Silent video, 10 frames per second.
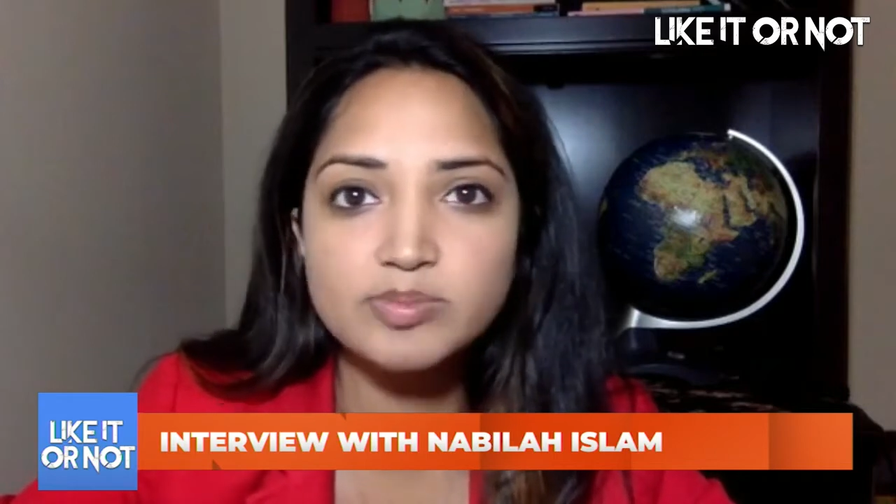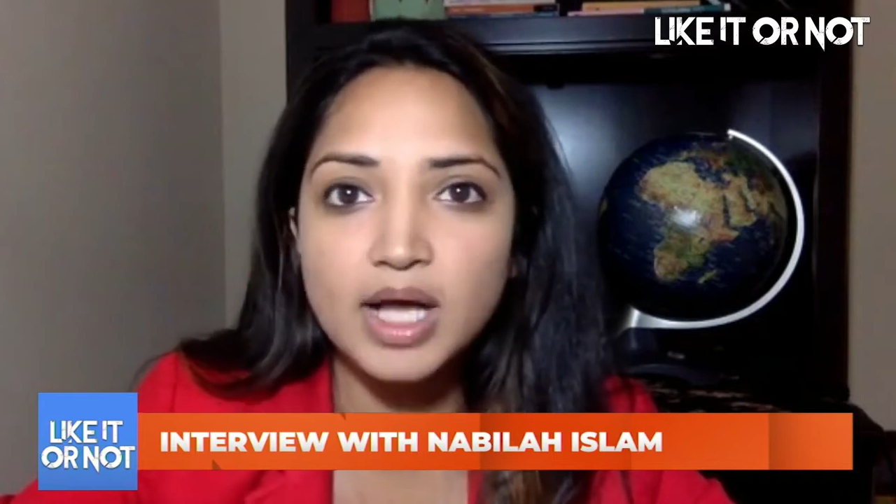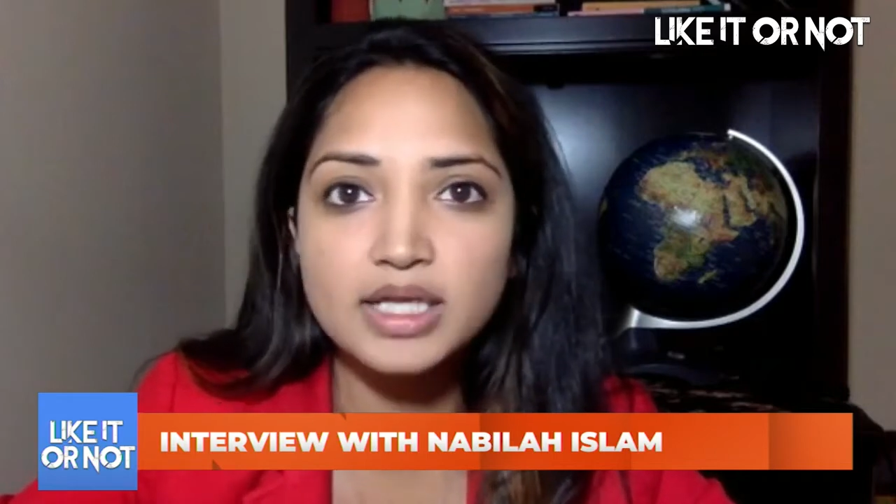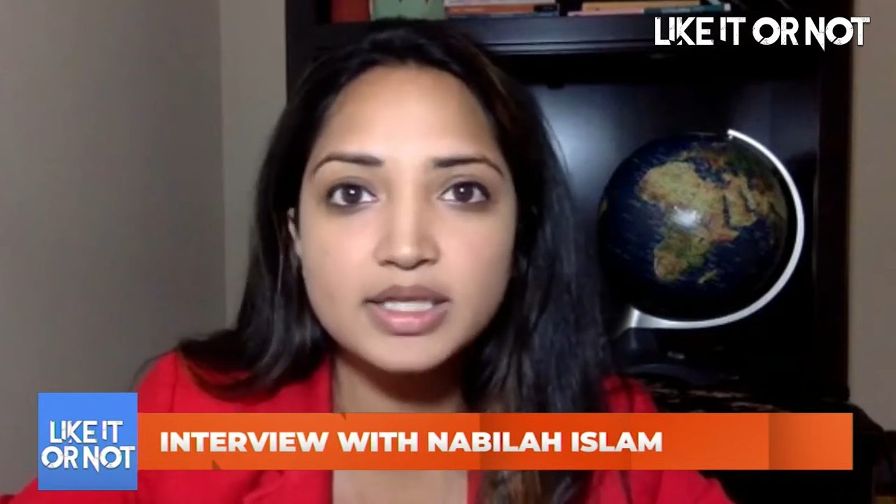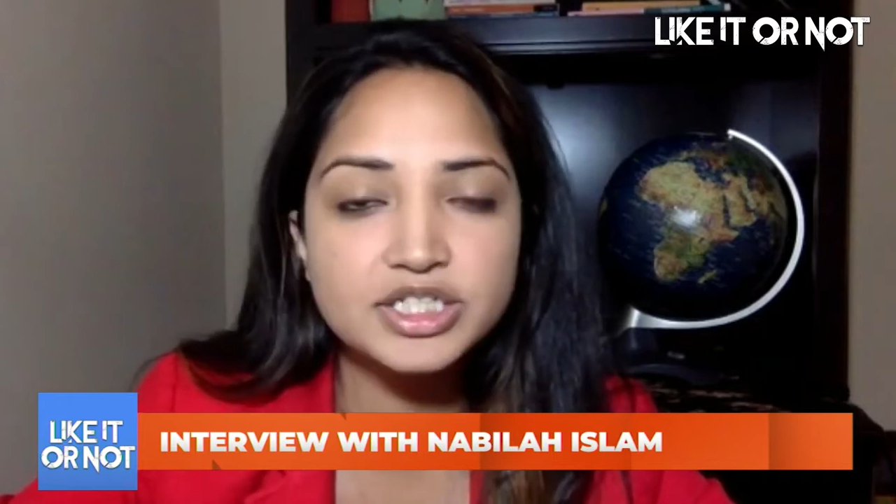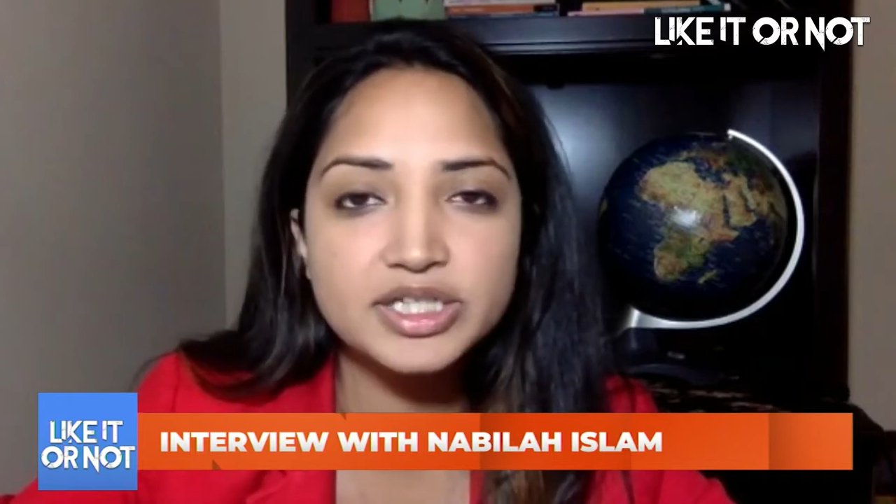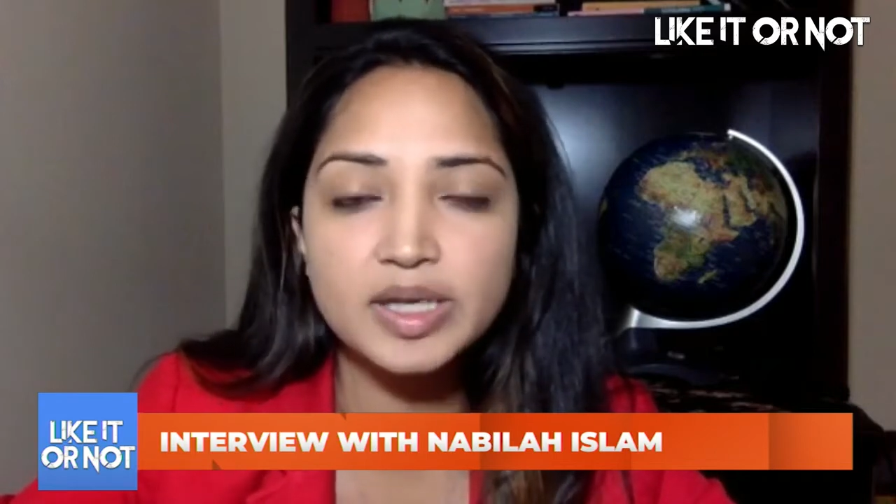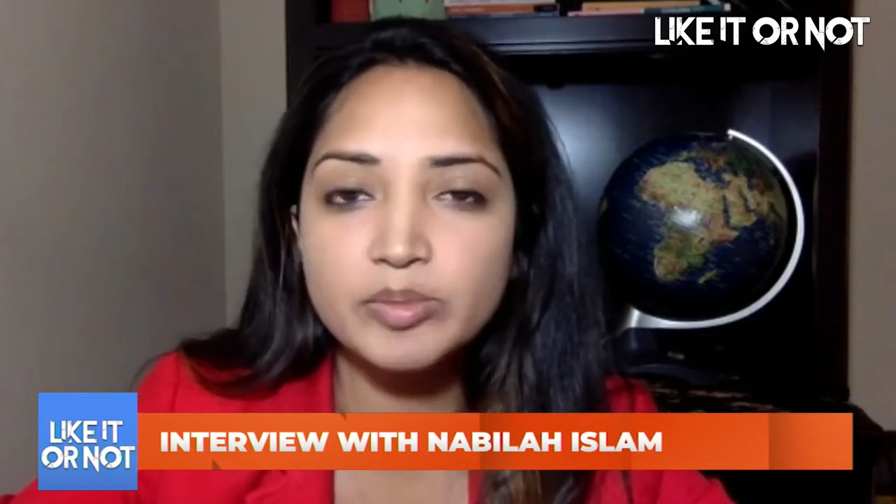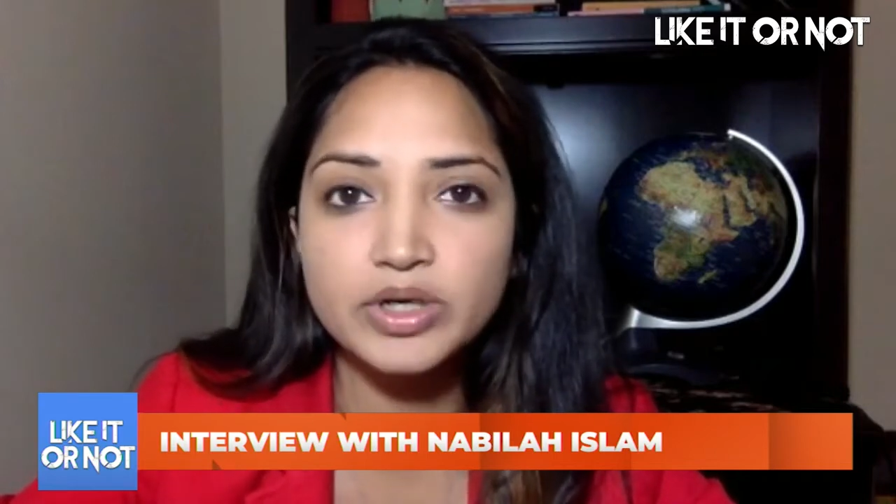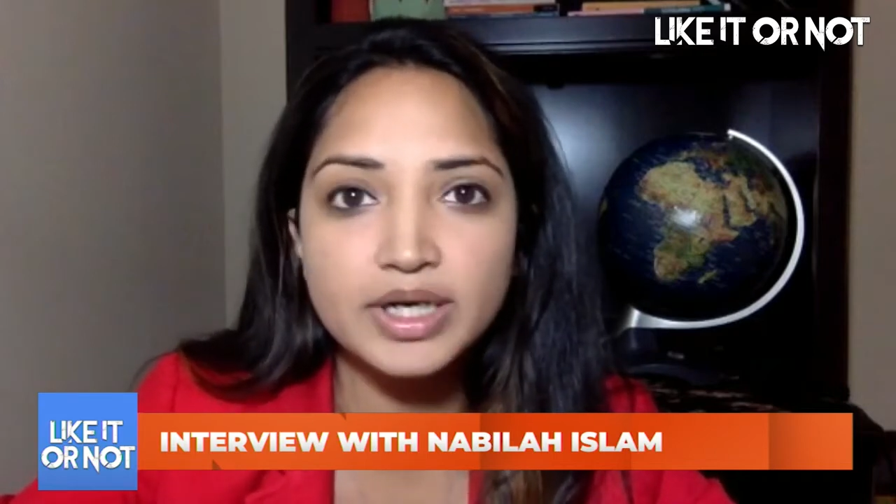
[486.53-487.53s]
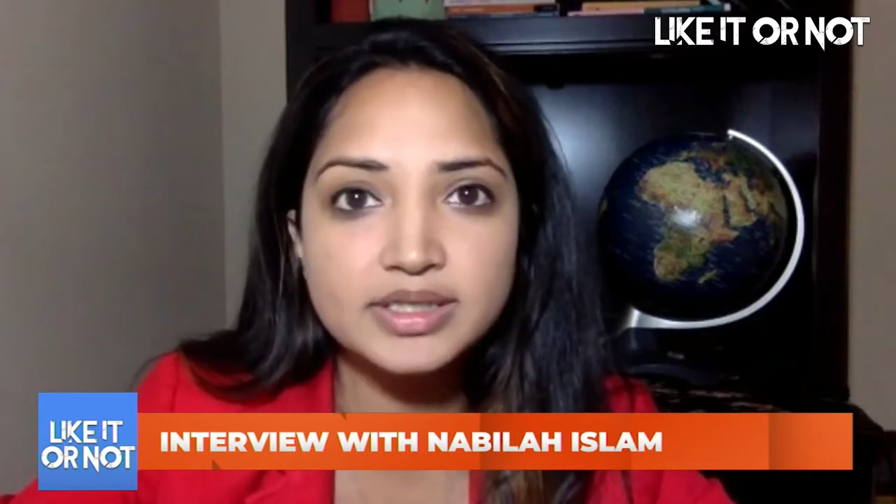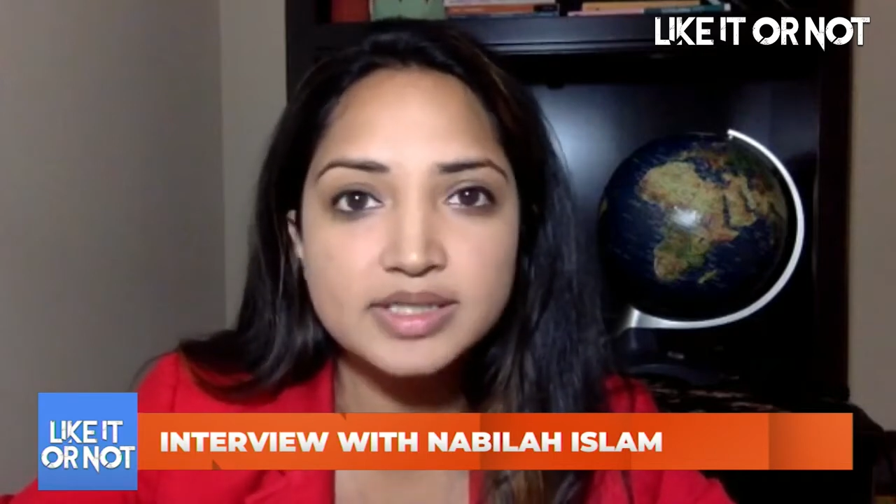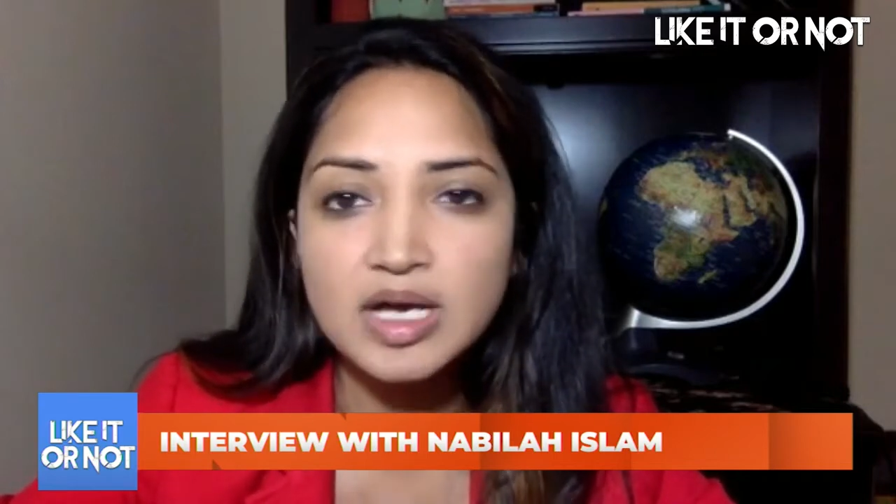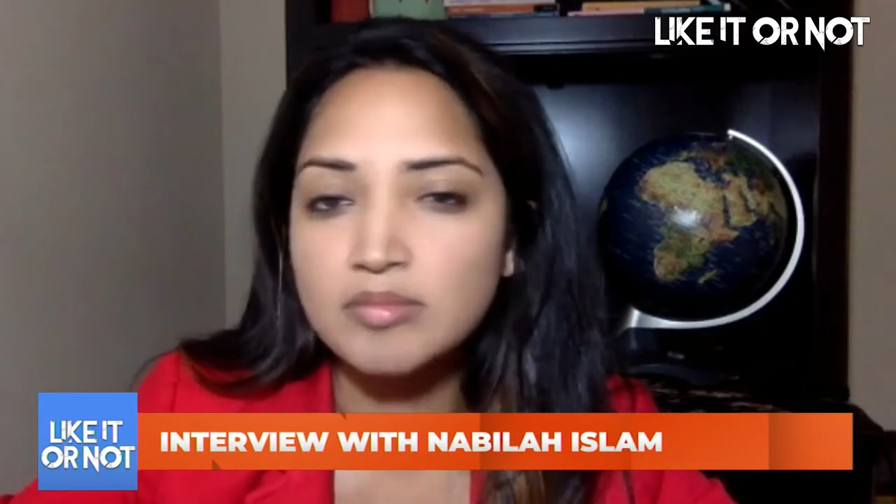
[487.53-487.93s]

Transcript: Bangladeshi immigrants.